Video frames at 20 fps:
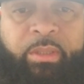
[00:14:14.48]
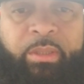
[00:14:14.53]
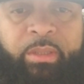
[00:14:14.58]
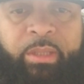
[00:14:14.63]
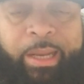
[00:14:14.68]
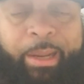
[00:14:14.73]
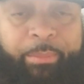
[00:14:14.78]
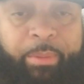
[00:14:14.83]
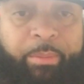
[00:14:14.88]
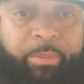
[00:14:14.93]

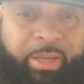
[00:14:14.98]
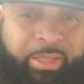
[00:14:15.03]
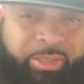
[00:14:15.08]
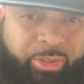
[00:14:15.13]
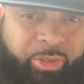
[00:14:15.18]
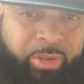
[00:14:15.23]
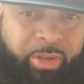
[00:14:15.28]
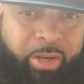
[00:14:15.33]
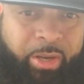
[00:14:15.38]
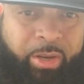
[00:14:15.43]
I remember I
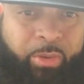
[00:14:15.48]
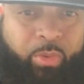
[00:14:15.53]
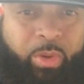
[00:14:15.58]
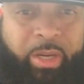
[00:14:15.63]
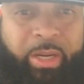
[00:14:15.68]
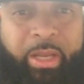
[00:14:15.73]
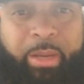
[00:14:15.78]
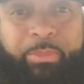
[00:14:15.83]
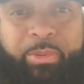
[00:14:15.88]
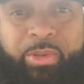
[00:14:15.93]
told y'all in one
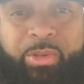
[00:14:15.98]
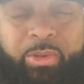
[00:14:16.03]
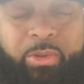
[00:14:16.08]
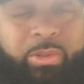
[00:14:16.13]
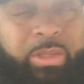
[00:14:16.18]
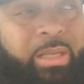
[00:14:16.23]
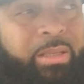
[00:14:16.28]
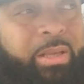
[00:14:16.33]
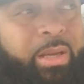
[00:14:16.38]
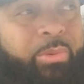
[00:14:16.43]
of the
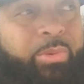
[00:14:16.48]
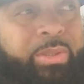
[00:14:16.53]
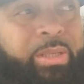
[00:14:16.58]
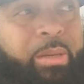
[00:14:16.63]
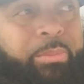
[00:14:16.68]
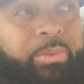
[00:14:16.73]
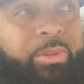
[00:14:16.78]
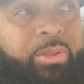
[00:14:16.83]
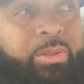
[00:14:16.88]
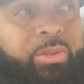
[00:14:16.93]
episodes, I think it was
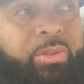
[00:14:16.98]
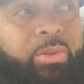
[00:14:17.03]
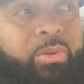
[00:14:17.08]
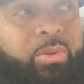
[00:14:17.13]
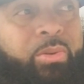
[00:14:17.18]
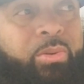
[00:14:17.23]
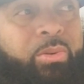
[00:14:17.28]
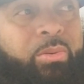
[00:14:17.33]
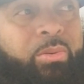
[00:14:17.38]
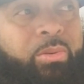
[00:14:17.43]

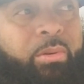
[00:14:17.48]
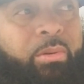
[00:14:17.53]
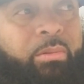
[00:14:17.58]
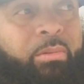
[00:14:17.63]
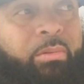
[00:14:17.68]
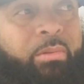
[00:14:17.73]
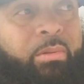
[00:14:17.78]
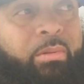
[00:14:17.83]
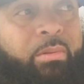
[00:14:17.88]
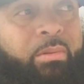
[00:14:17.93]
episode
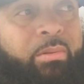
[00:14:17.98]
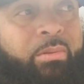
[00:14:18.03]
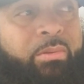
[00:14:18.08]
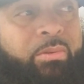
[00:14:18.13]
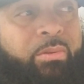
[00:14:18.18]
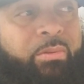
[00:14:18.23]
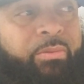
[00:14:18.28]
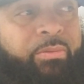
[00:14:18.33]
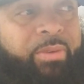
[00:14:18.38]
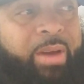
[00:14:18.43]

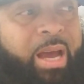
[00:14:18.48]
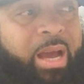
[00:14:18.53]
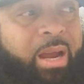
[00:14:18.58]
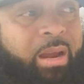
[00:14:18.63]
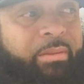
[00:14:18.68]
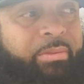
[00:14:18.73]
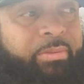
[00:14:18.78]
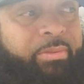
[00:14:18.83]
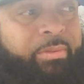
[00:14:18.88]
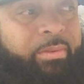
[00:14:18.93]

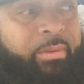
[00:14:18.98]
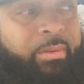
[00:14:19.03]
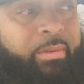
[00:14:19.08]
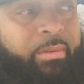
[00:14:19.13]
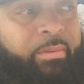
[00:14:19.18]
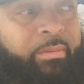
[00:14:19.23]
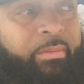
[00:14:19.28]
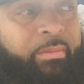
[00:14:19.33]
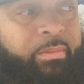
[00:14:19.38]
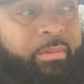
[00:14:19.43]
5,
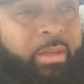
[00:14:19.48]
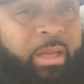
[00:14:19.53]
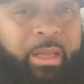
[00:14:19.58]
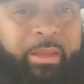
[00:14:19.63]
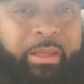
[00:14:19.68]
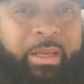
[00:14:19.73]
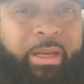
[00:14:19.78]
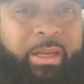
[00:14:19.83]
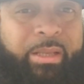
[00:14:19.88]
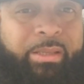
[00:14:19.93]
I
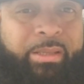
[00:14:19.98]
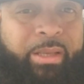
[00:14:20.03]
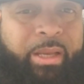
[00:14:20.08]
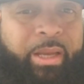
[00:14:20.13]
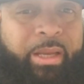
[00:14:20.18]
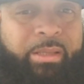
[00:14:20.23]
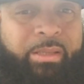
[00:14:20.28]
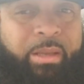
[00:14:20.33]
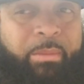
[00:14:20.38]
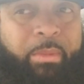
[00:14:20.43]
think I
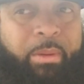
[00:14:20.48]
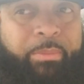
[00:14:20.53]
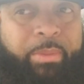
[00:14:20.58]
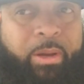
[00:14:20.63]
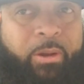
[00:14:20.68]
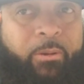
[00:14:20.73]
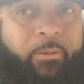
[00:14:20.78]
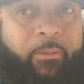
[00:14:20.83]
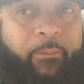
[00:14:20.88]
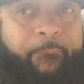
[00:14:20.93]
said something
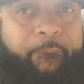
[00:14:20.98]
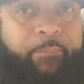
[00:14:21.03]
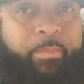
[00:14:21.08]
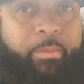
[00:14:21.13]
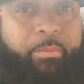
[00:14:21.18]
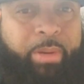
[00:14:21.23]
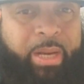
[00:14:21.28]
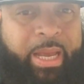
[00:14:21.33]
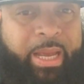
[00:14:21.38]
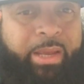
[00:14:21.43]
about
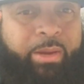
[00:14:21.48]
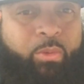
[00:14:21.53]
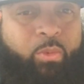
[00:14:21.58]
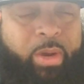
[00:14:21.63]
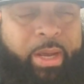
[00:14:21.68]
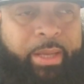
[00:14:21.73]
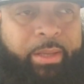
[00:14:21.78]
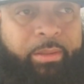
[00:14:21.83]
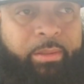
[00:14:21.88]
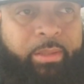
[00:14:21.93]
black and
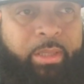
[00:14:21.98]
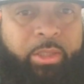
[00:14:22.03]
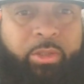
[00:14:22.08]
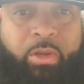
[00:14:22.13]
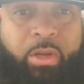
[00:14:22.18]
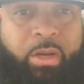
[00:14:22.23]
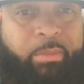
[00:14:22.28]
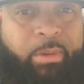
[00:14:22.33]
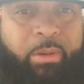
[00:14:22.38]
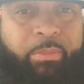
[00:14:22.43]
white. It's
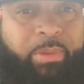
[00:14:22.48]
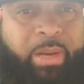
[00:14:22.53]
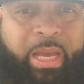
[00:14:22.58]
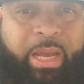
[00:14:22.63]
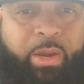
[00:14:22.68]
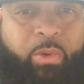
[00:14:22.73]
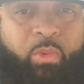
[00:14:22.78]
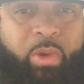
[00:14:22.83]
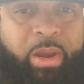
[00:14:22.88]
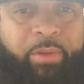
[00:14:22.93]
all about
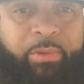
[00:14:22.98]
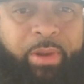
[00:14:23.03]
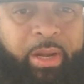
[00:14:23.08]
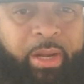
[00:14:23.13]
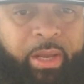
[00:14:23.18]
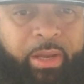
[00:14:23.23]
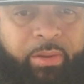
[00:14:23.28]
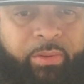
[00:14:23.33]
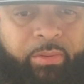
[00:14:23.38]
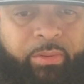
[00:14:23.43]
black and white right
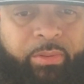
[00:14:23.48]
now.